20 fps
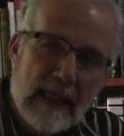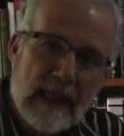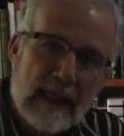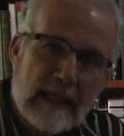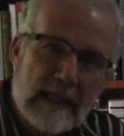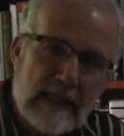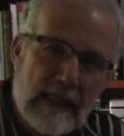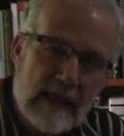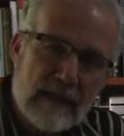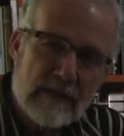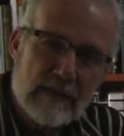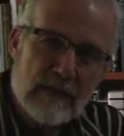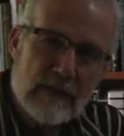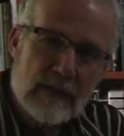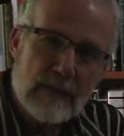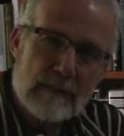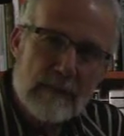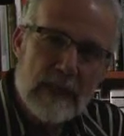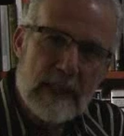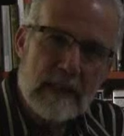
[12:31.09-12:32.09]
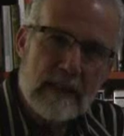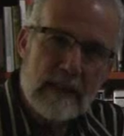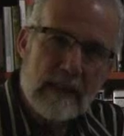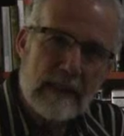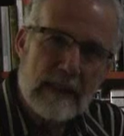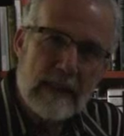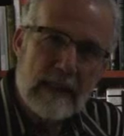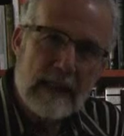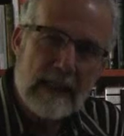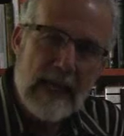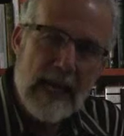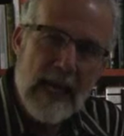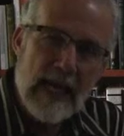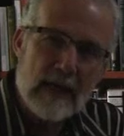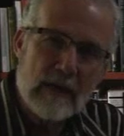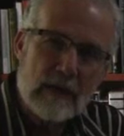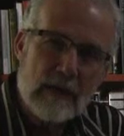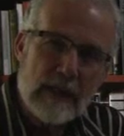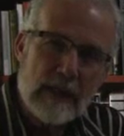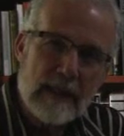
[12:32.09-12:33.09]
instead of immediately getting
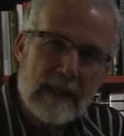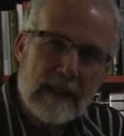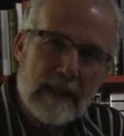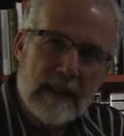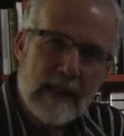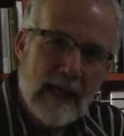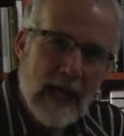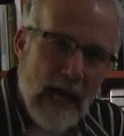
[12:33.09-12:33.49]
angry,